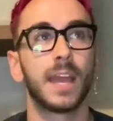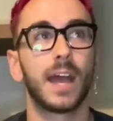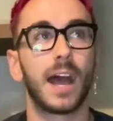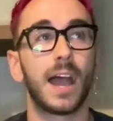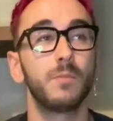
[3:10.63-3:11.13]

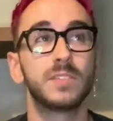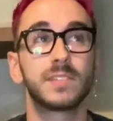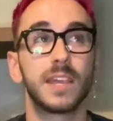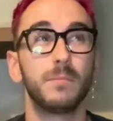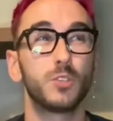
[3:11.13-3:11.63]
I would
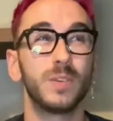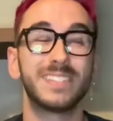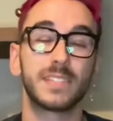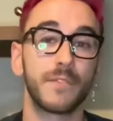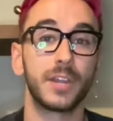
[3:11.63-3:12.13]
say between
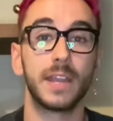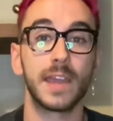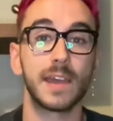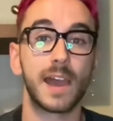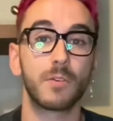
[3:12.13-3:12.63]
7 and
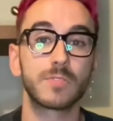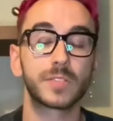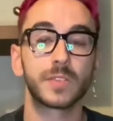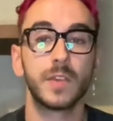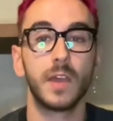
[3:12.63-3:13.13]
8
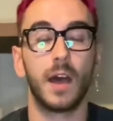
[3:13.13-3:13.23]
hours.